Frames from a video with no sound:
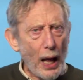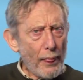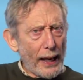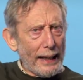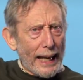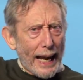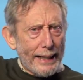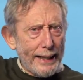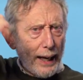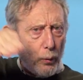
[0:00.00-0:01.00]
The
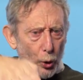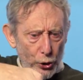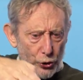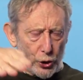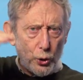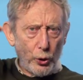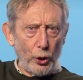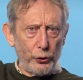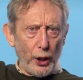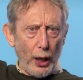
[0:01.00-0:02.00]
landing wasn't too
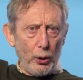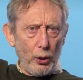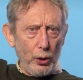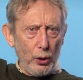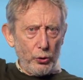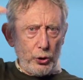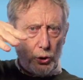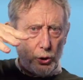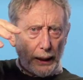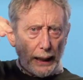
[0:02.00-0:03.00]
good though.
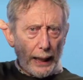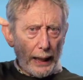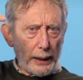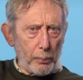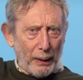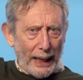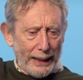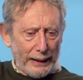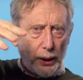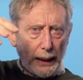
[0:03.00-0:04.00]
Shh, to the
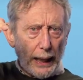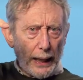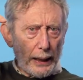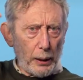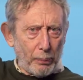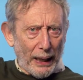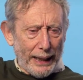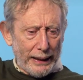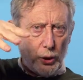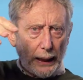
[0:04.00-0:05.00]
plane, to the plane, to the
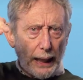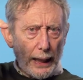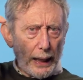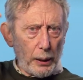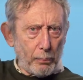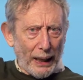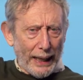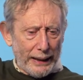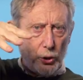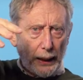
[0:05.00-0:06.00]
plane, to the plane, to the
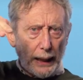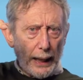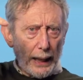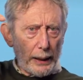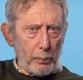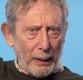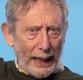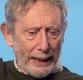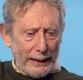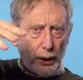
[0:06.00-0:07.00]
plane, to the
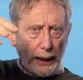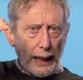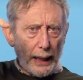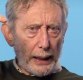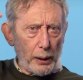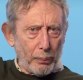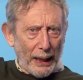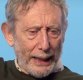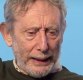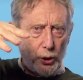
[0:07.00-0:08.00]
plane, to the
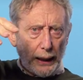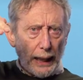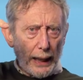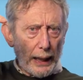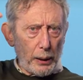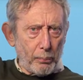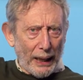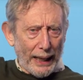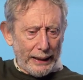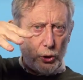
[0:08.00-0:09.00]

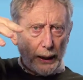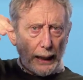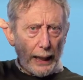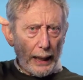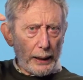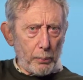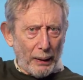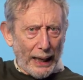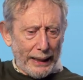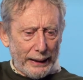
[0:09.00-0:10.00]
plane,
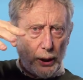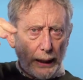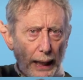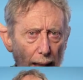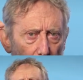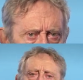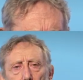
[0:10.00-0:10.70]
to the